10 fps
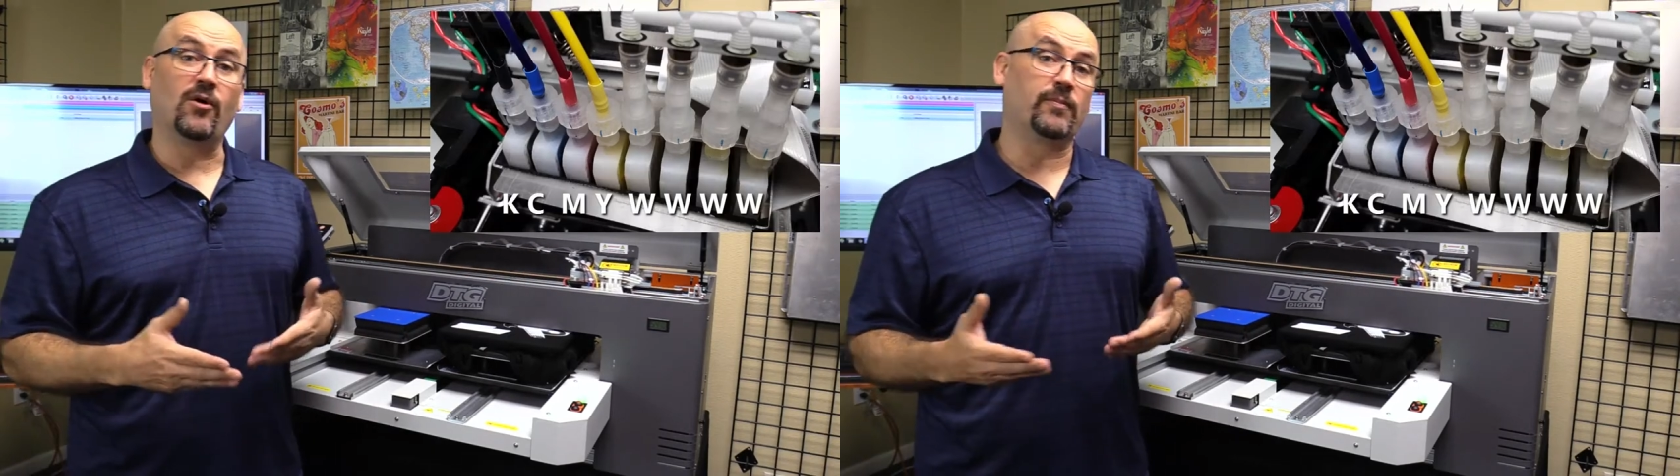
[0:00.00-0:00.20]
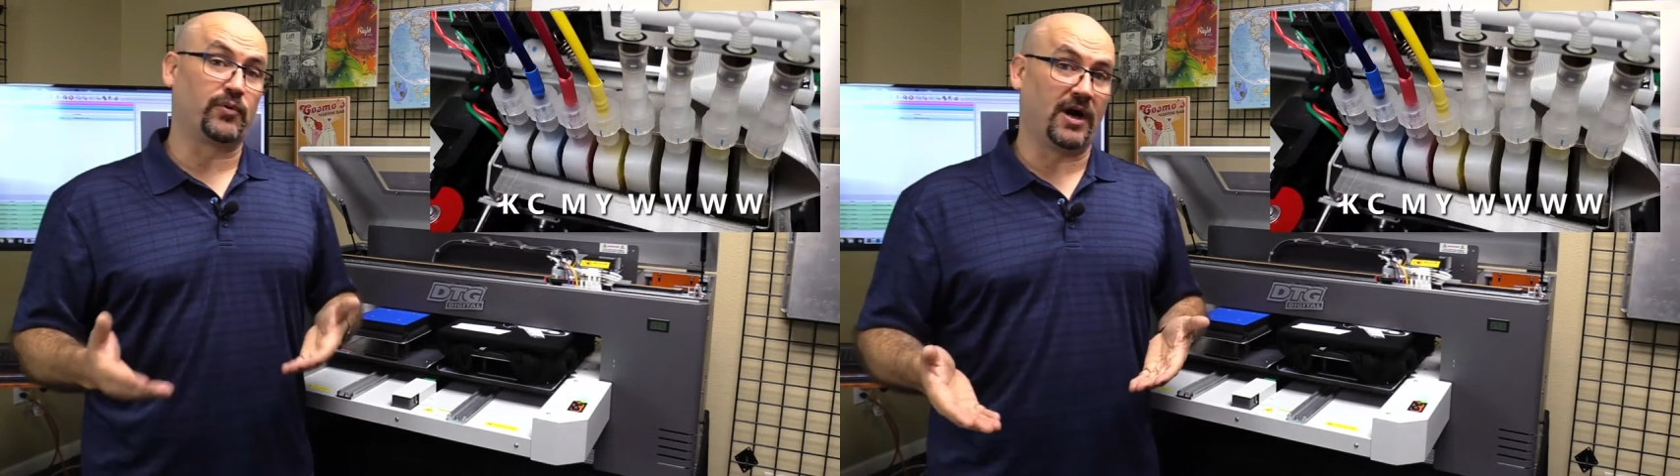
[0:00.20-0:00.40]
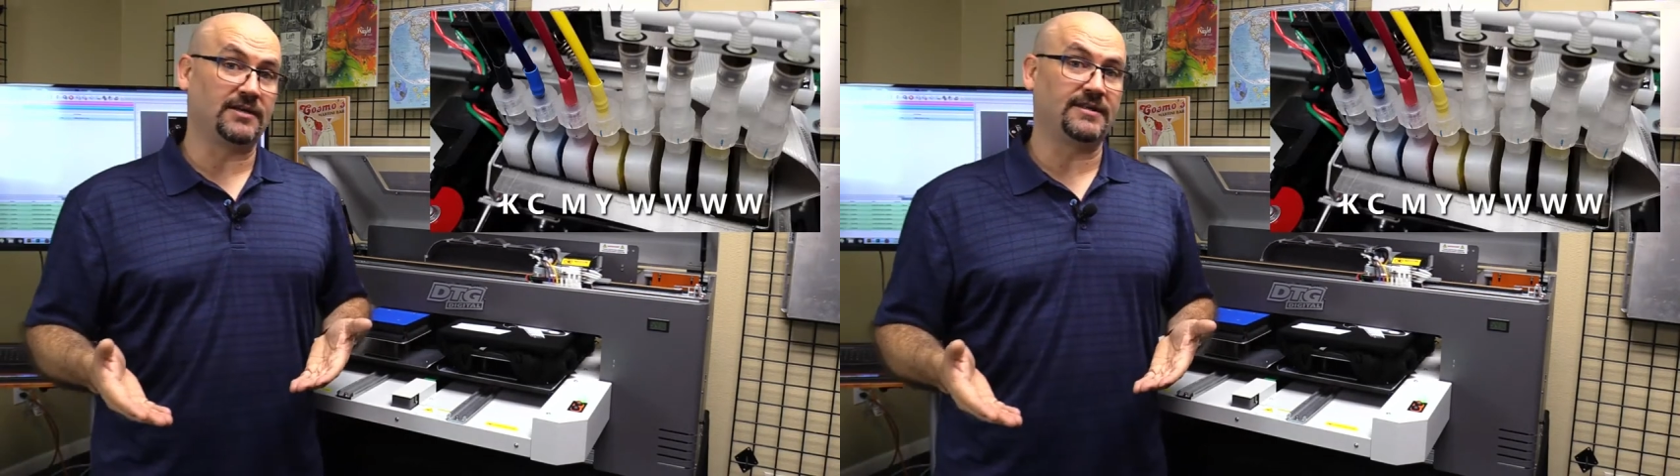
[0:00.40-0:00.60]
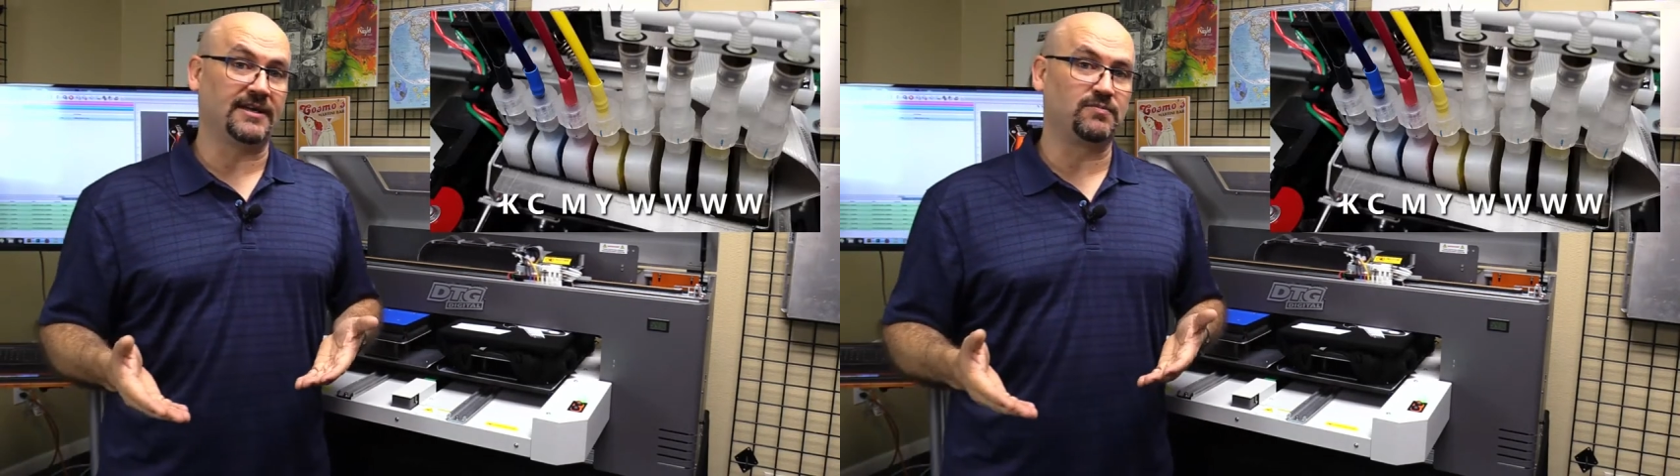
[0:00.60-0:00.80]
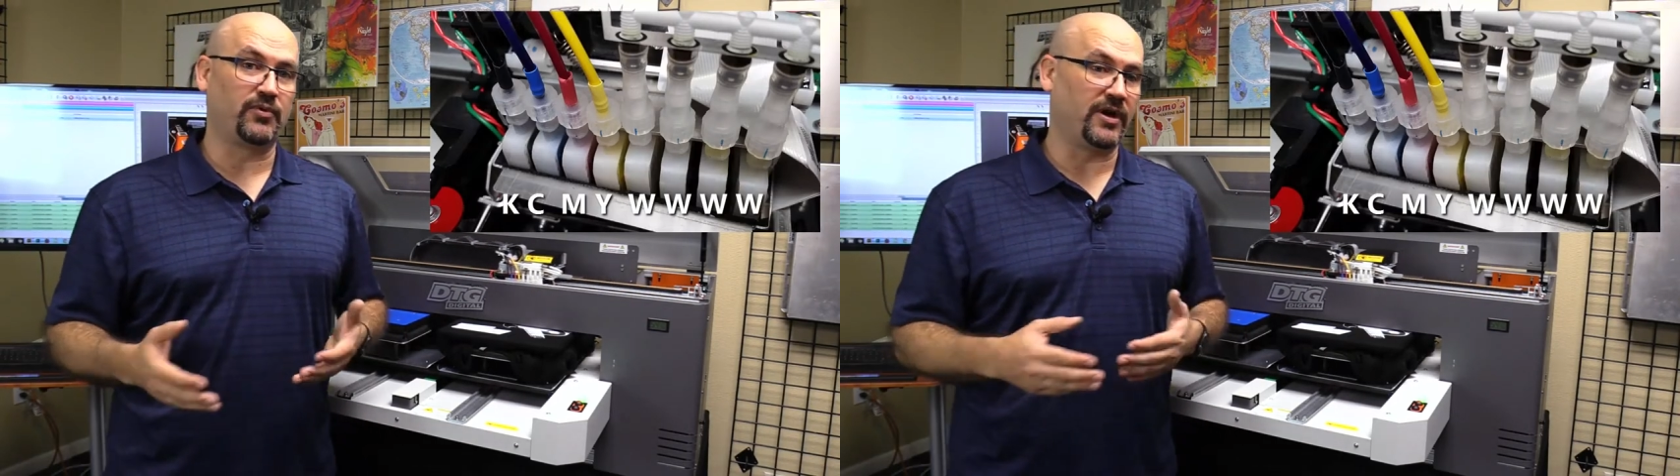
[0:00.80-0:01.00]
or
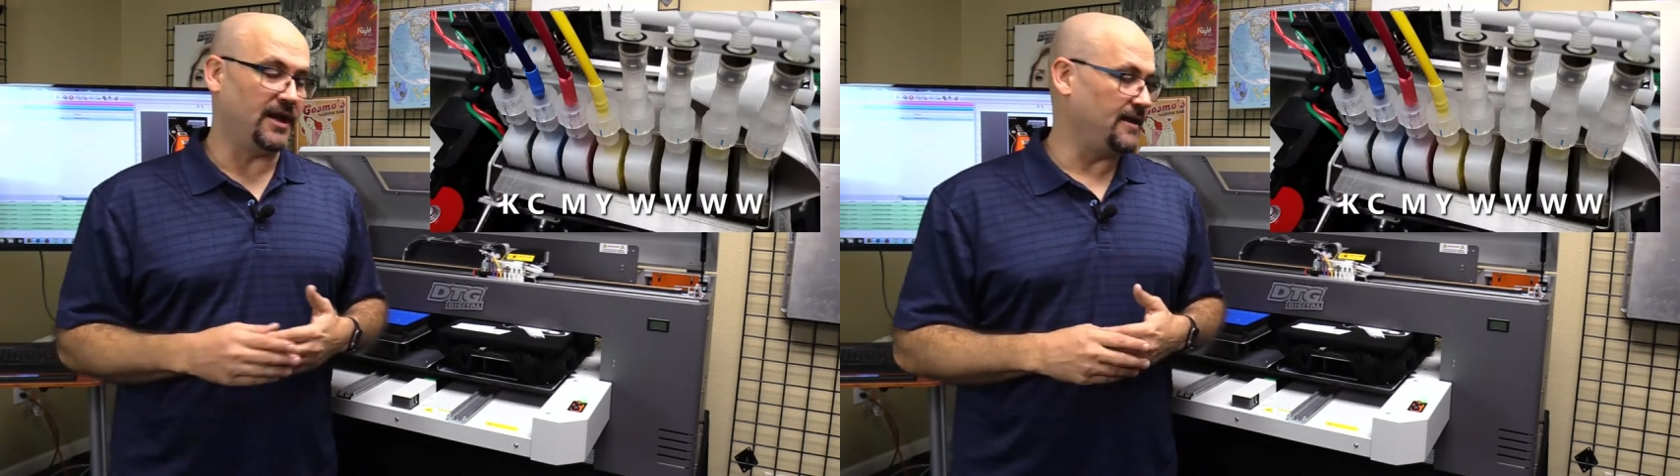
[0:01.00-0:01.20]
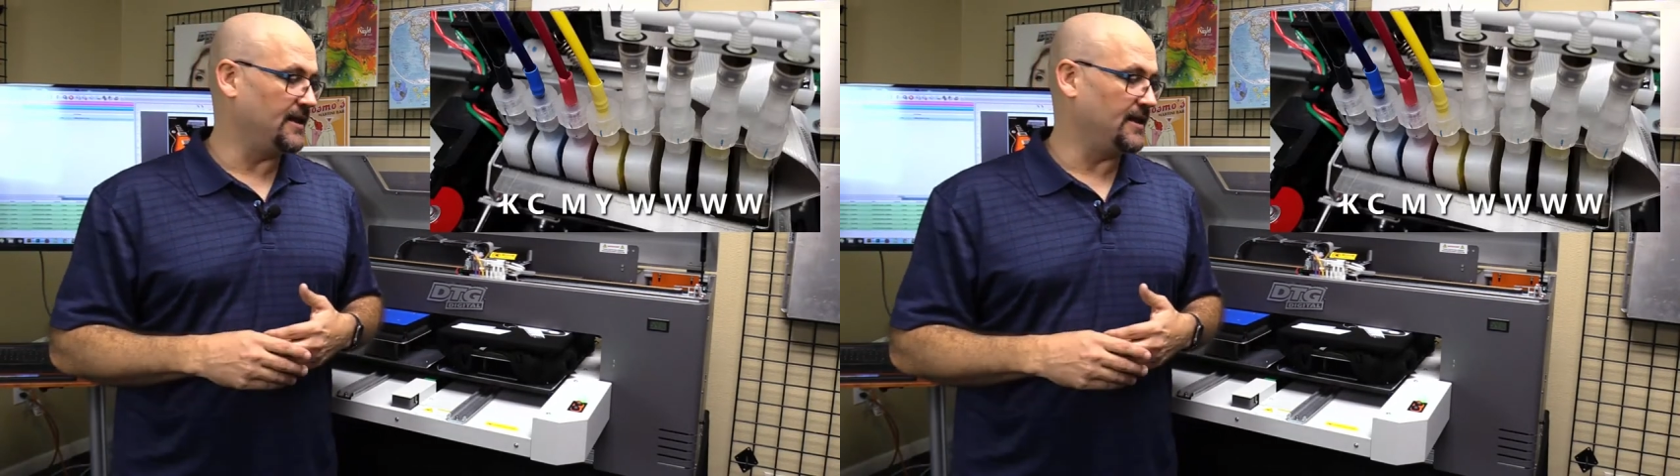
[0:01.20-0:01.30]
process printing.